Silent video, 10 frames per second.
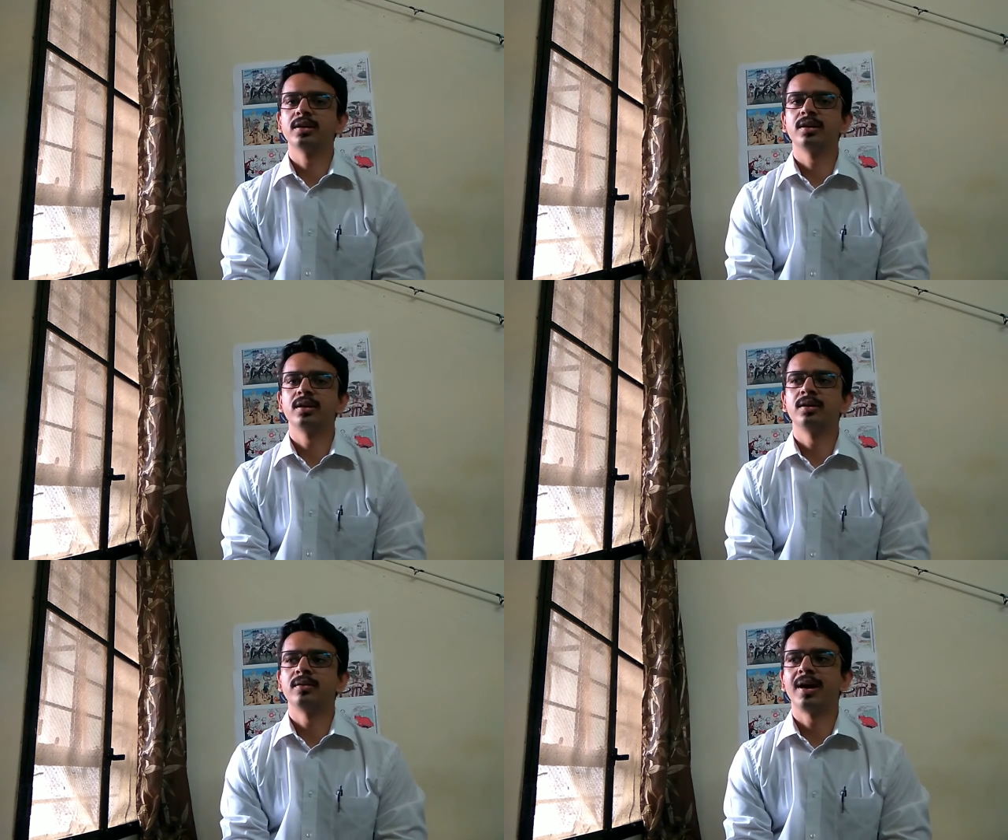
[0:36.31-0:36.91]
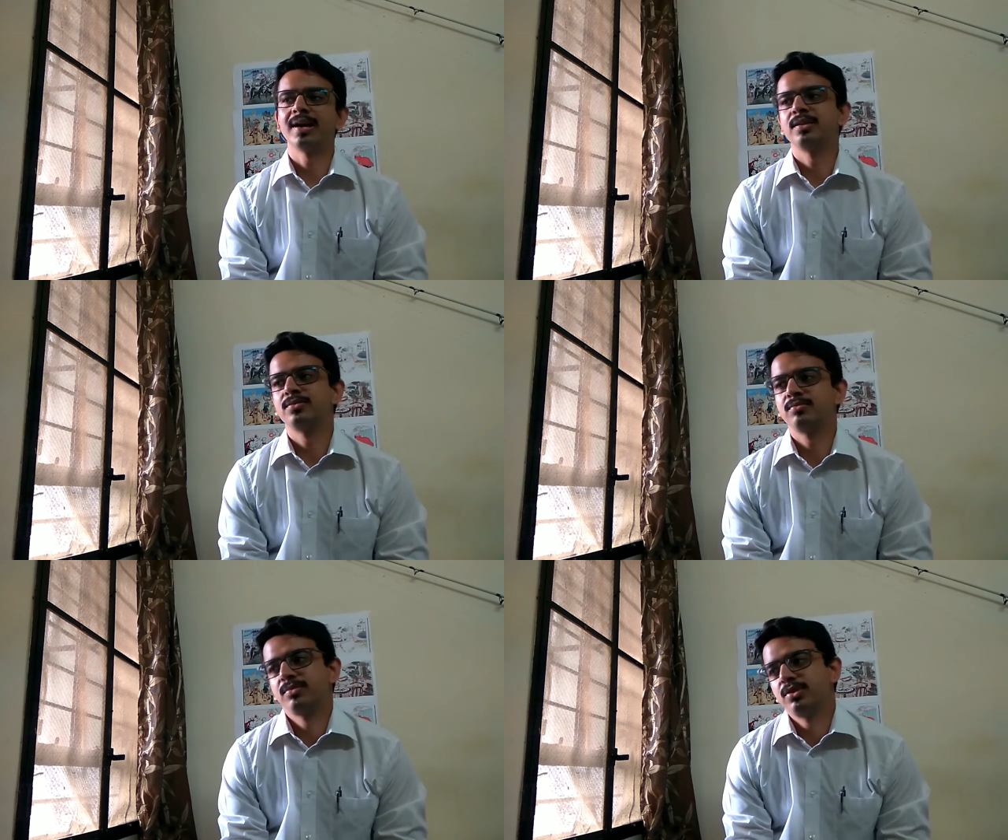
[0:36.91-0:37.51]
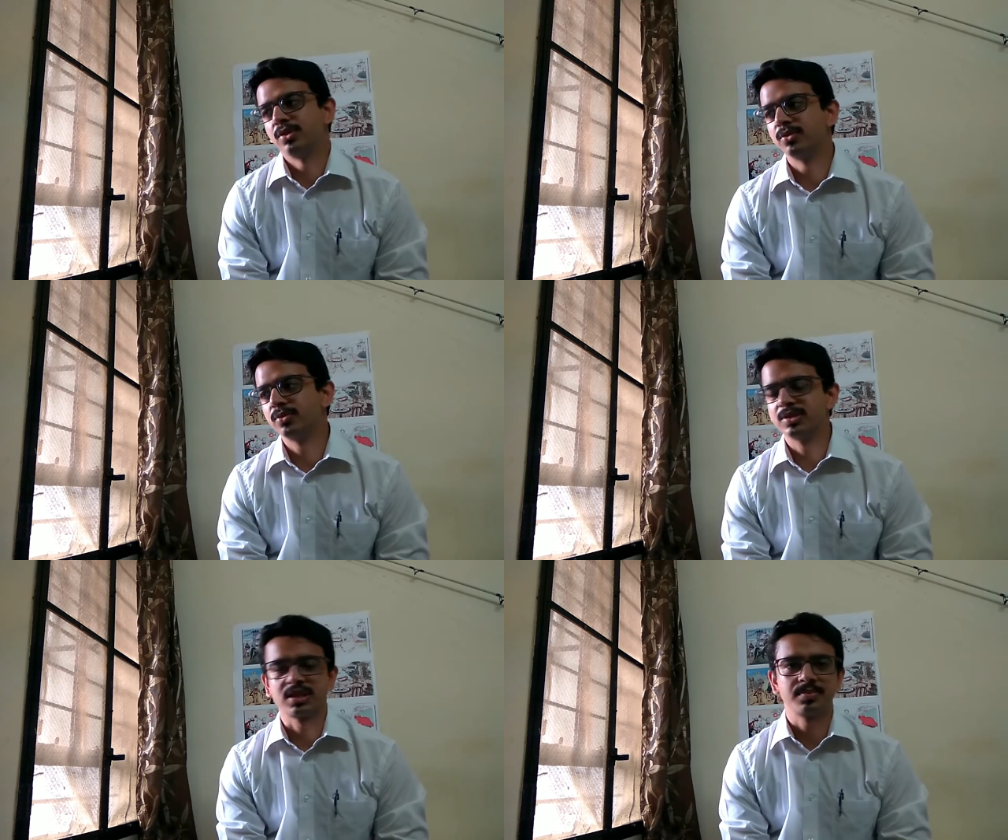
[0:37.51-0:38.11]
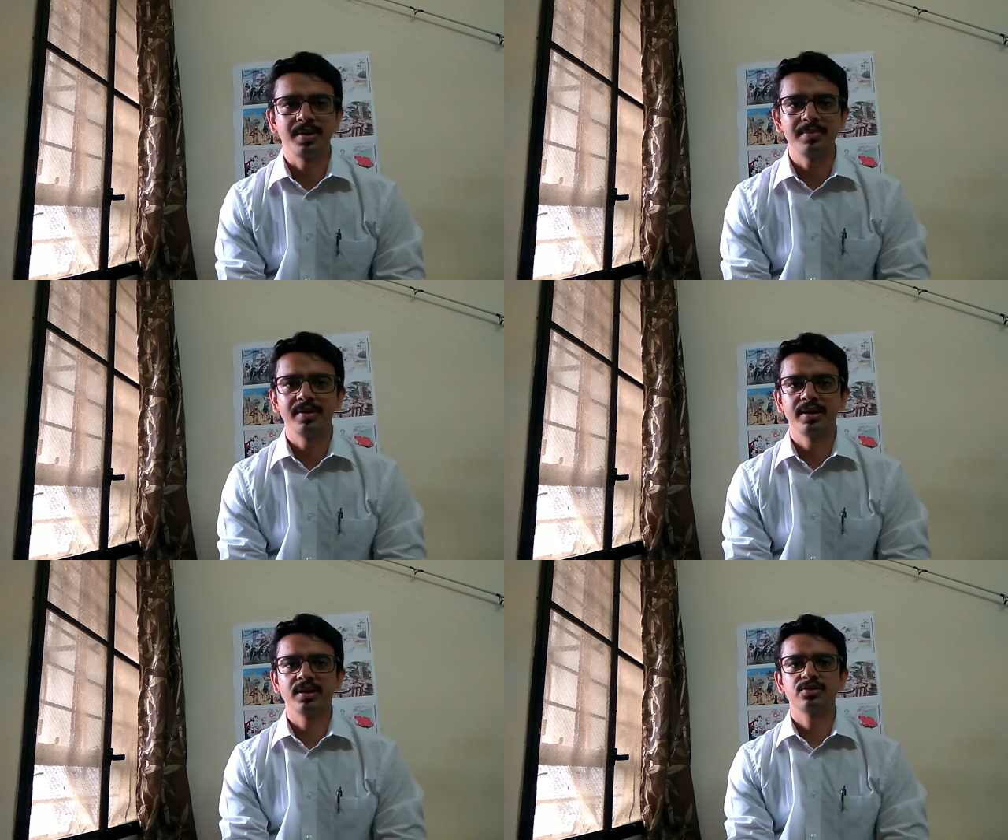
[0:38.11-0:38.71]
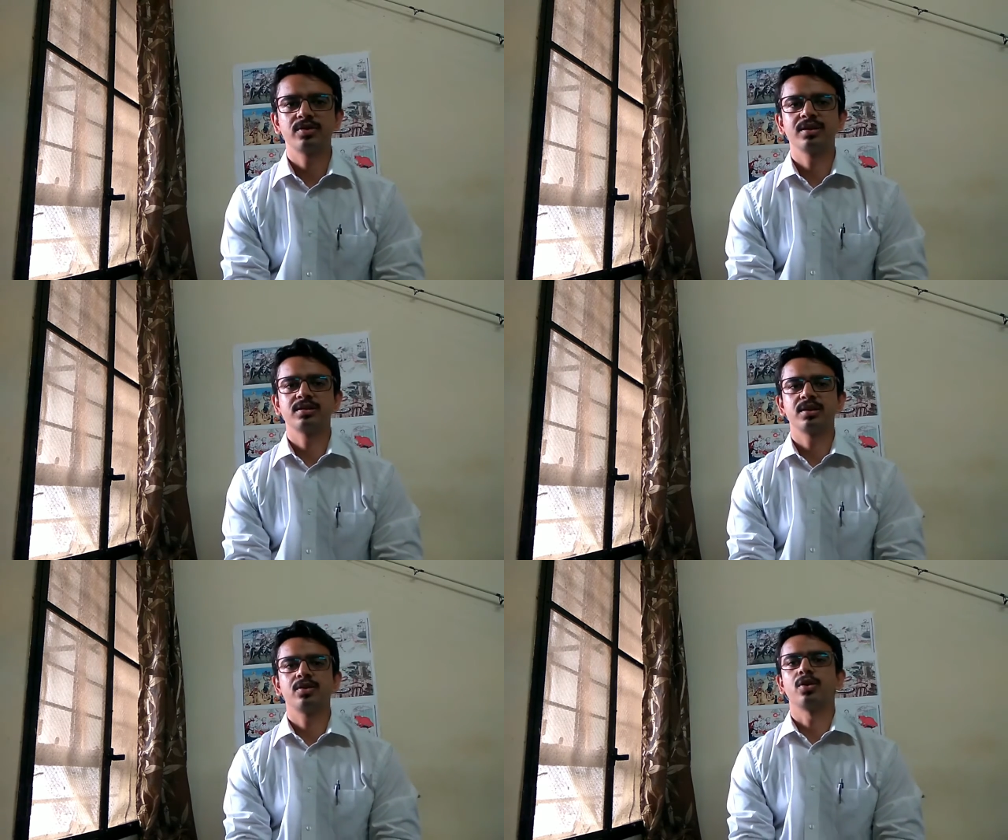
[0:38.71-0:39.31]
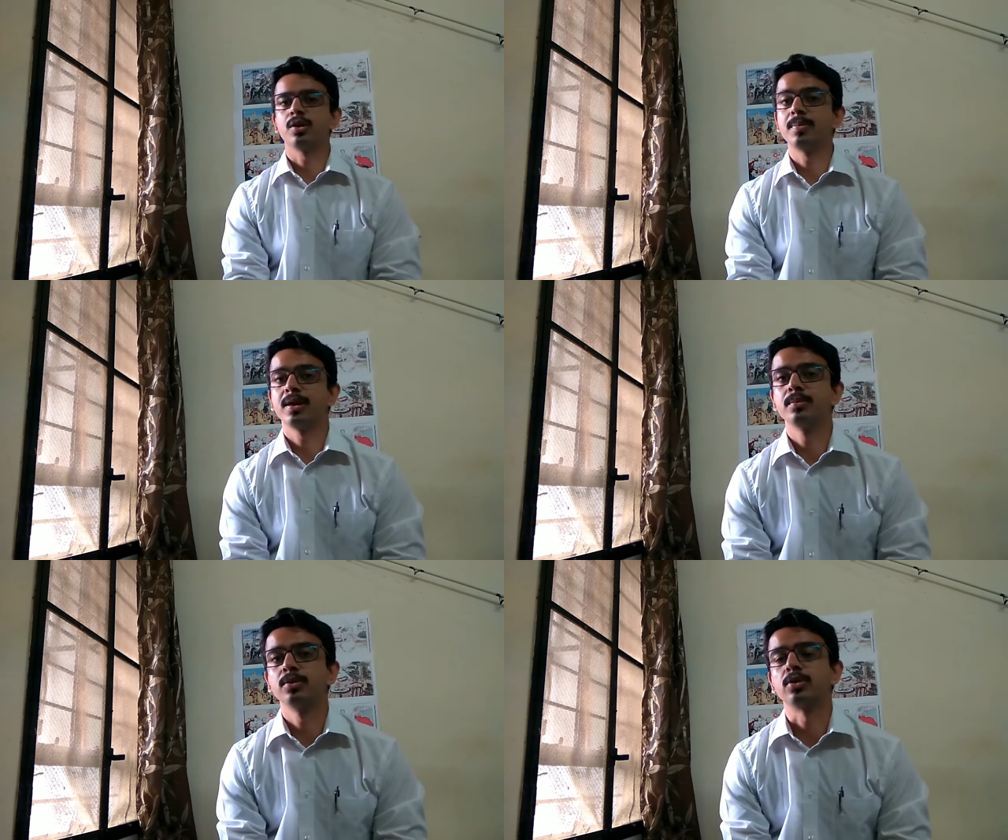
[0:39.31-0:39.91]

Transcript: and I was experimenting, so I decided not to buy the